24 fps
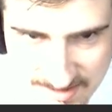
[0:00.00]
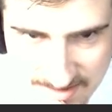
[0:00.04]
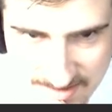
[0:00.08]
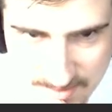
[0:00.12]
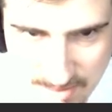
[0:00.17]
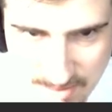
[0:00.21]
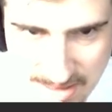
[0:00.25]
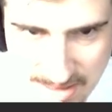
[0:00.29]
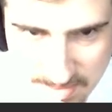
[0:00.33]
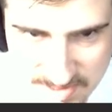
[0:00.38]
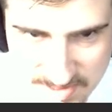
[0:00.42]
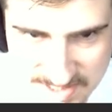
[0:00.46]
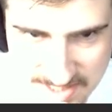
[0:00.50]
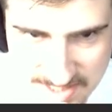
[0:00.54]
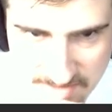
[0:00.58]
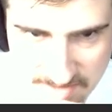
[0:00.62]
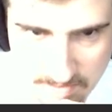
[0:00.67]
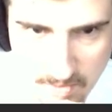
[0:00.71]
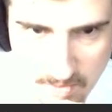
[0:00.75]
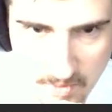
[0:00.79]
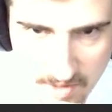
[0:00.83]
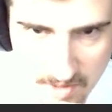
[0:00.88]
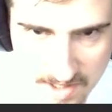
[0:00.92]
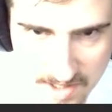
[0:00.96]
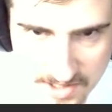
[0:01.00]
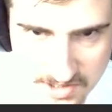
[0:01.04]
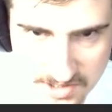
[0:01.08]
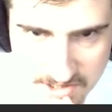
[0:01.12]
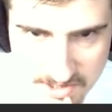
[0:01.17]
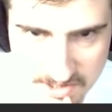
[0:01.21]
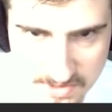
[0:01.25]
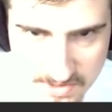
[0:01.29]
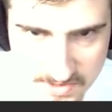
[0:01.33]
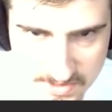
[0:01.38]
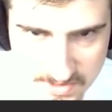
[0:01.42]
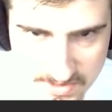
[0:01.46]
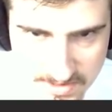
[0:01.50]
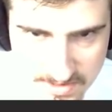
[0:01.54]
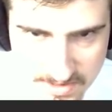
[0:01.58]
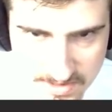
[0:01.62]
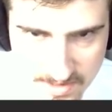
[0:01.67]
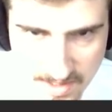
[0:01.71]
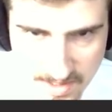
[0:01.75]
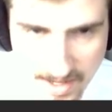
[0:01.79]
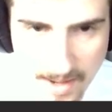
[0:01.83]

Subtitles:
Baptists have more issues